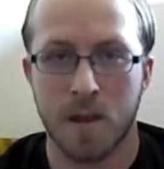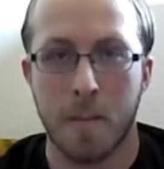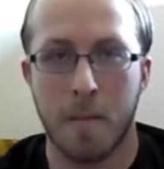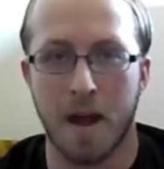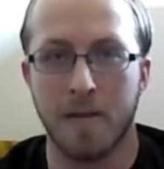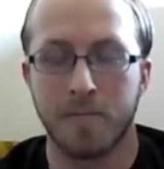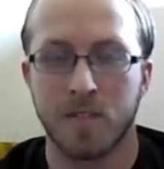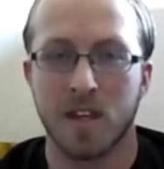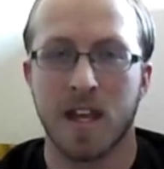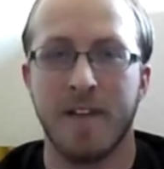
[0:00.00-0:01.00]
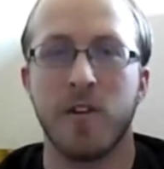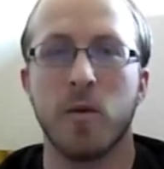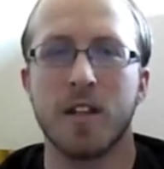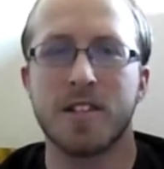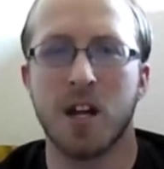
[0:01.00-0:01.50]
But if you
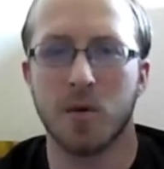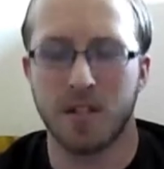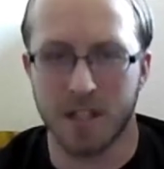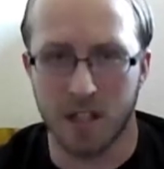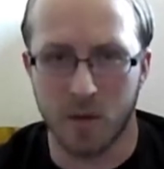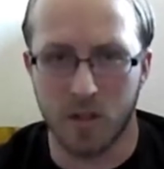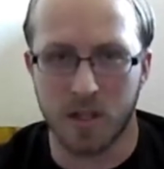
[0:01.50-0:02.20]
want to start dealing with